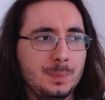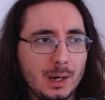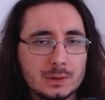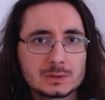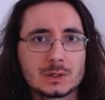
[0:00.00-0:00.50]

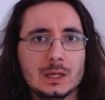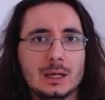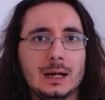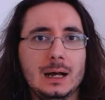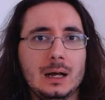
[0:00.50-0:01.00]
But
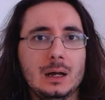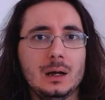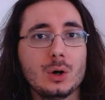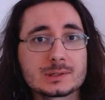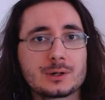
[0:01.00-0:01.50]

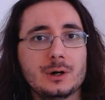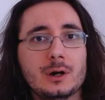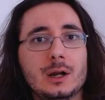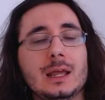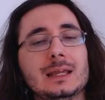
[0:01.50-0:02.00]
uh,
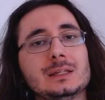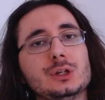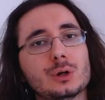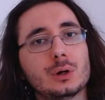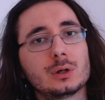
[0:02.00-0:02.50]
Oscar
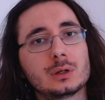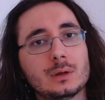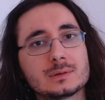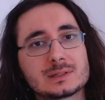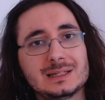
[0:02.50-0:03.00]
here
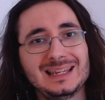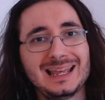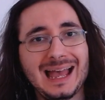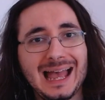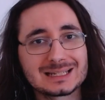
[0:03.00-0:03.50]
goes
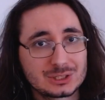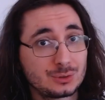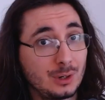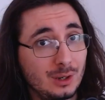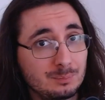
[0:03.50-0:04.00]
the
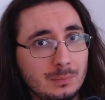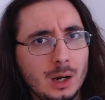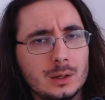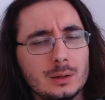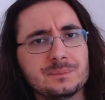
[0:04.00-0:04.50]
extra
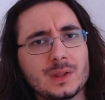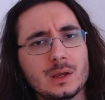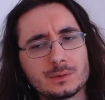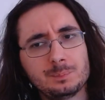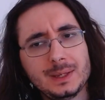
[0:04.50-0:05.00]
mile.
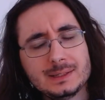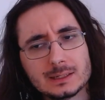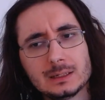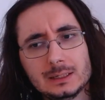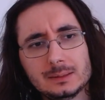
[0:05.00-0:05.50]
So
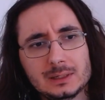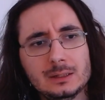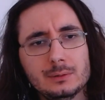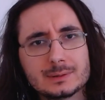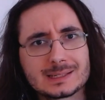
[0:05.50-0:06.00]
basically,
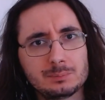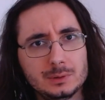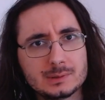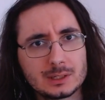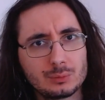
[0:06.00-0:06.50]
he looks at
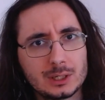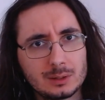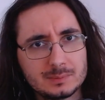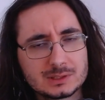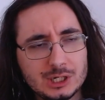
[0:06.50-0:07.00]
music
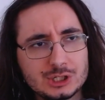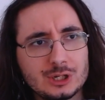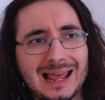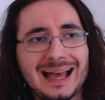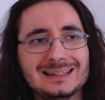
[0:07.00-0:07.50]

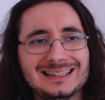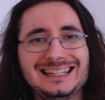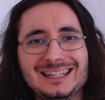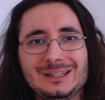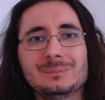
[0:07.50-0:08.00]
recommendation and
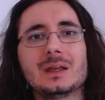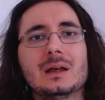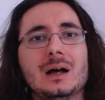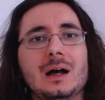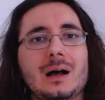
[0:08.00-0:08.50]
he
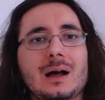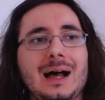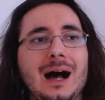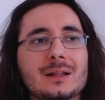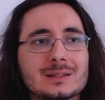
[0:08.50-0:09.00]
uh,
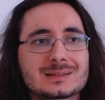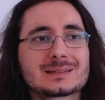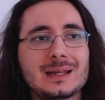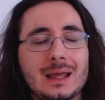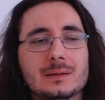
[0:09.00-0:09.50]

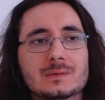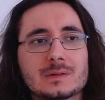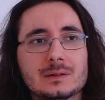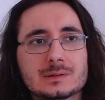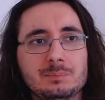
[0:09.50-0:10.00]

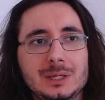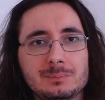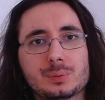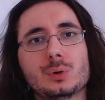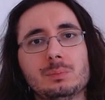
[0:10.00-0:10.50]
understands that the
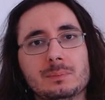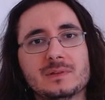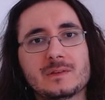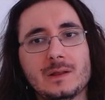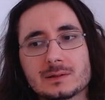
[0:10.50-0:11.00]
main problem
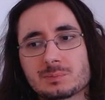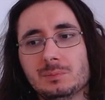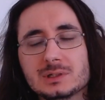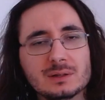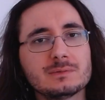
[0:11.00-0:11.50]
is that
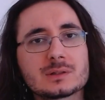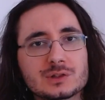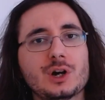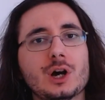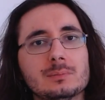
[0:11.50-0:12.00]
most of the
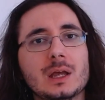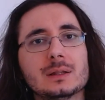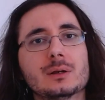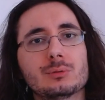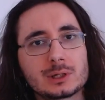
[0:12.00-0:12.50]
time
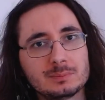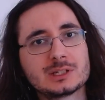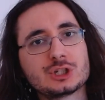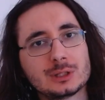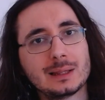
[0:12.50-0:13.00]
the
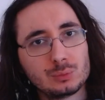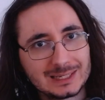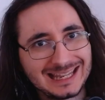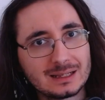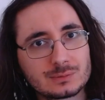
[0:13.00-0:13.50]
recommendation that we
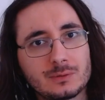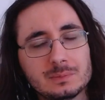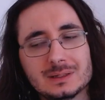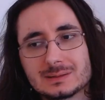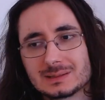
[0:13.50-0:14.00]
get
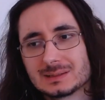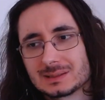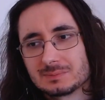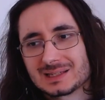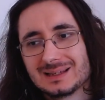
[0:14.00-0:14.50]
from these
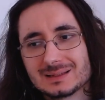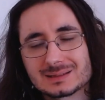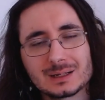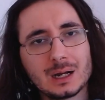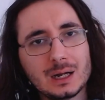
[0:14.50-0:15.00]
systems
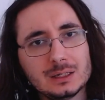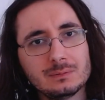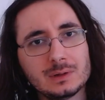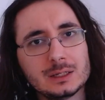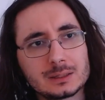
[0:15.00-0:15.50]
is kind
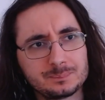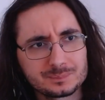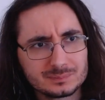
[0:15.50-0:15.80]
of like